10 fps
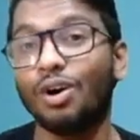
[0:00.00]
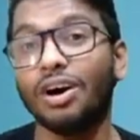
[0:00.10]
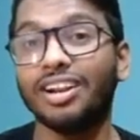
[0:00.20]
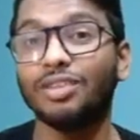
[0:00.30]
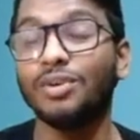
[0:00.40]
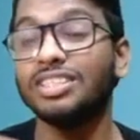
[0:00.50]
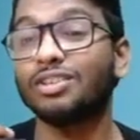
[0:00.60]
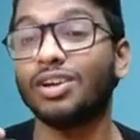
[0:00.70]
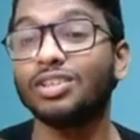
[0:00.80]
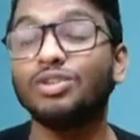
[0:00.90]
or in other words, it's
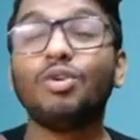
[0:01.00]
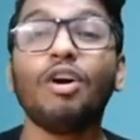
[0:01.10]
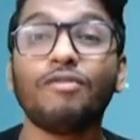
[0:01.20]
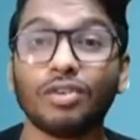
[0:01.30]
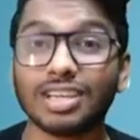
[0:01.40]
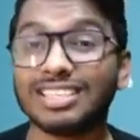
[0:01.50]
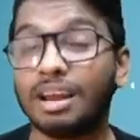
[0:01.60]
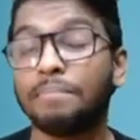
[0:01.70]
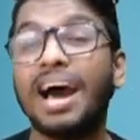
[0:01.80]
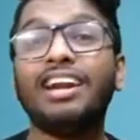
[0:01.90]
called as a pseudo force. It's an
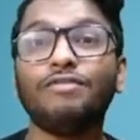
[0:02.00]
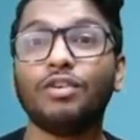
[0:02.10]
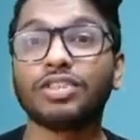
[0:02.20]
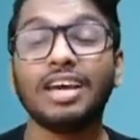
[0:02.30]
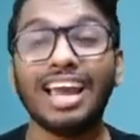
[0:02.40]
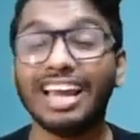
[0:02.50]
apparent force.